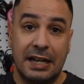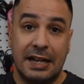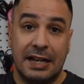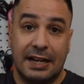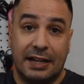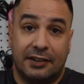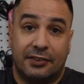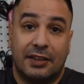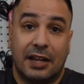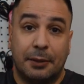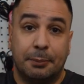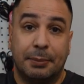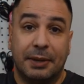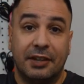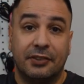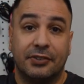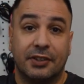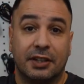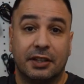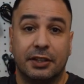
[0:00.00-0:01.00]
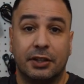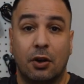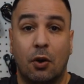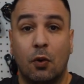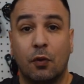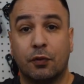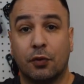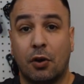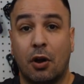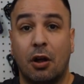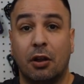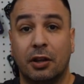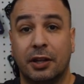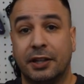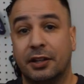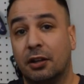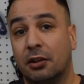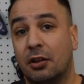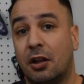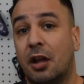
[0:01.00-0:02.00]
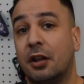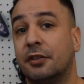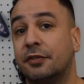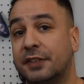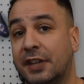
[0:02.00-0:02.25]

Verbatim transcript: It's that basically overall in a lot of